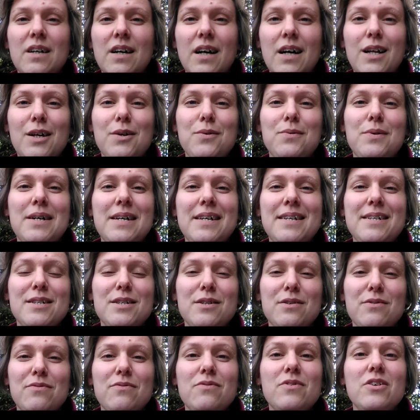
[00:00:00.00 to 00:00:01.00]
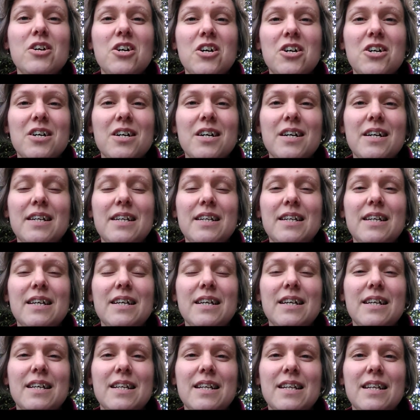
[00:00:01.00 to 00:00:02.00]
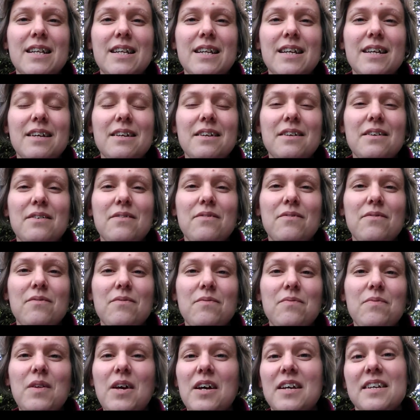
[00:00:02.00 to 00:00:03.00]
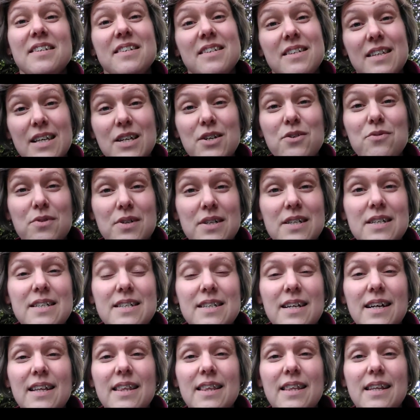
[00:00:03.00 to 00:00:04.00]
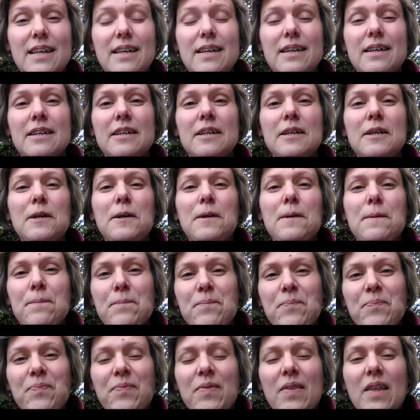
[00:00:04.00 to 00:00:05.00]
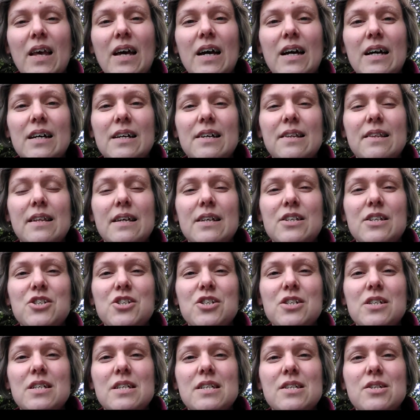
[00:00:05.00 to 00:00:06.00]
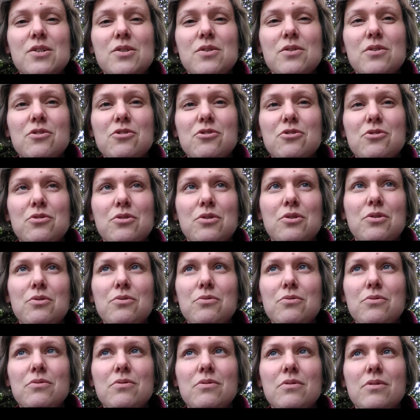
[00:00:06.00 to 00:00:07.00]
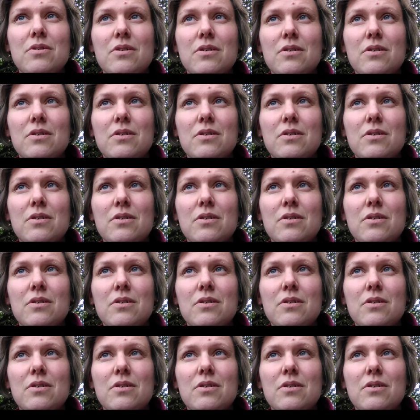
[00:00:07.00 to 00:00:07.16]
colorways of yarn and nice sceneries, I think, uh, that she's shown